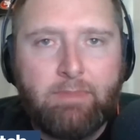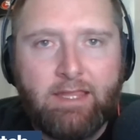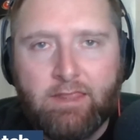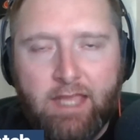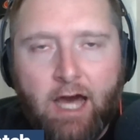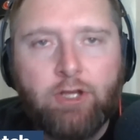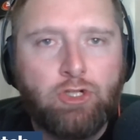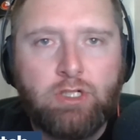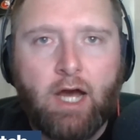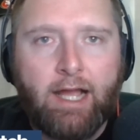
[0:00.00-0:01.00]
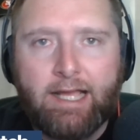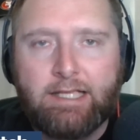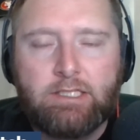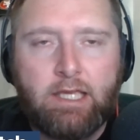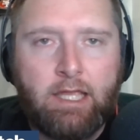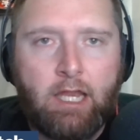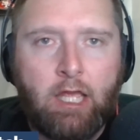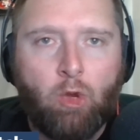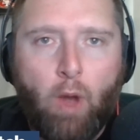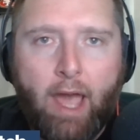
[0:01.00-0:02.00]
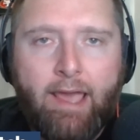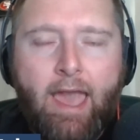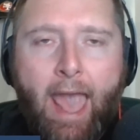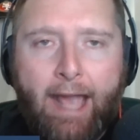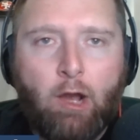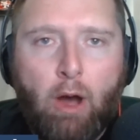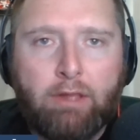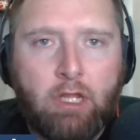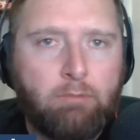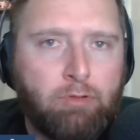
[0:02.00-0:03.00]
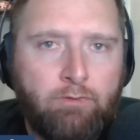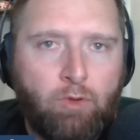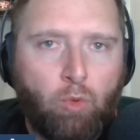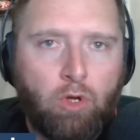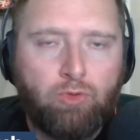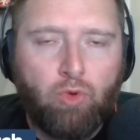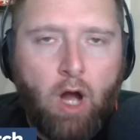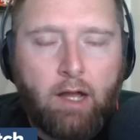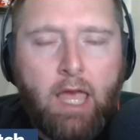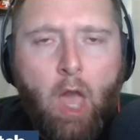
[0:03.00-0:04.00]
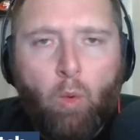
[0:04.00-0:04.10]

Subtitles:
the underdog, I guess, in a way, and go out there and prove the world wrong.